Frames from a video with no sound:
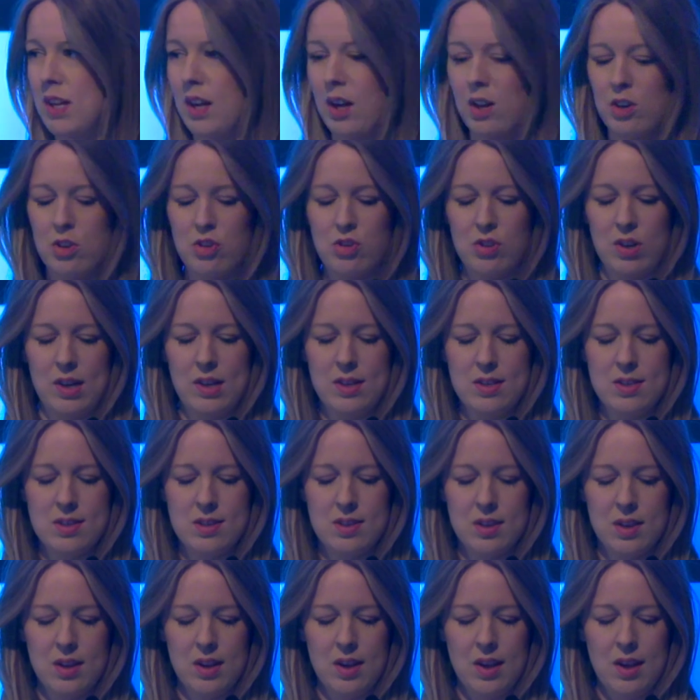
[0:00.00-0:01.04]
countries.
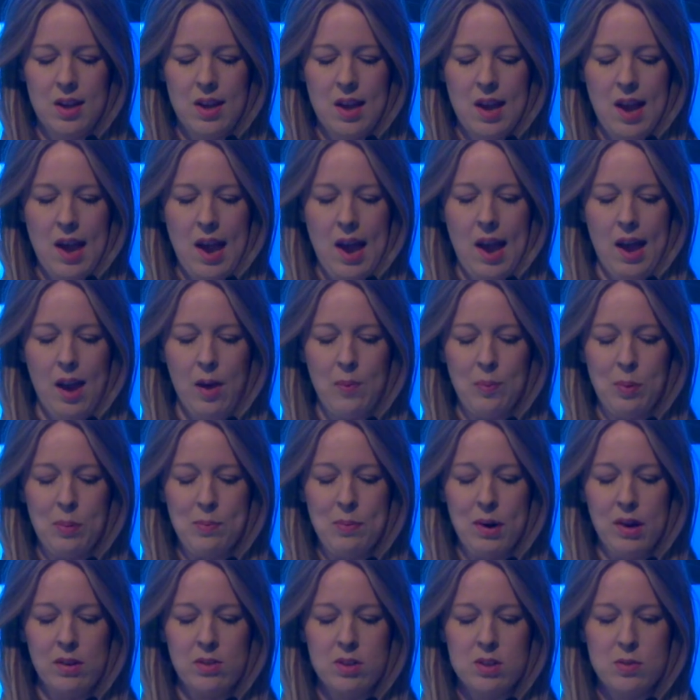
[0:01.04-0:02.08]
But
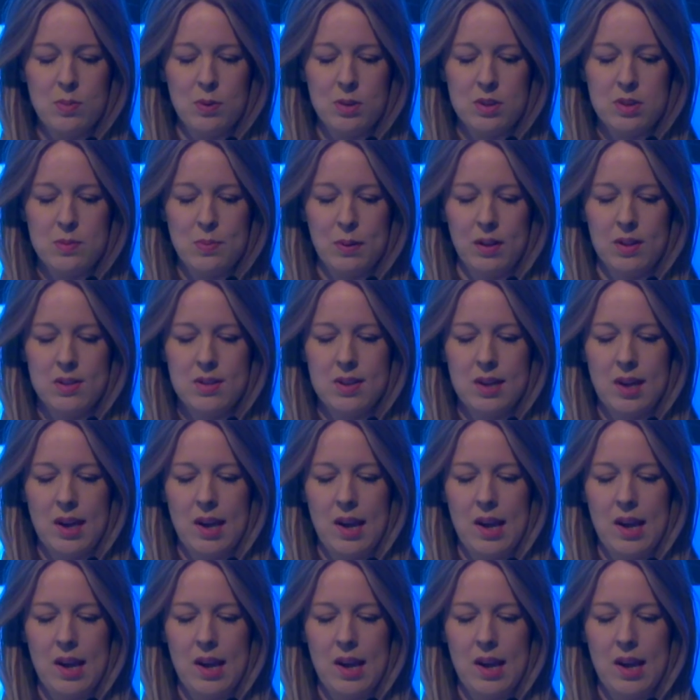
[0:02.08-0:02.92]
my responsibility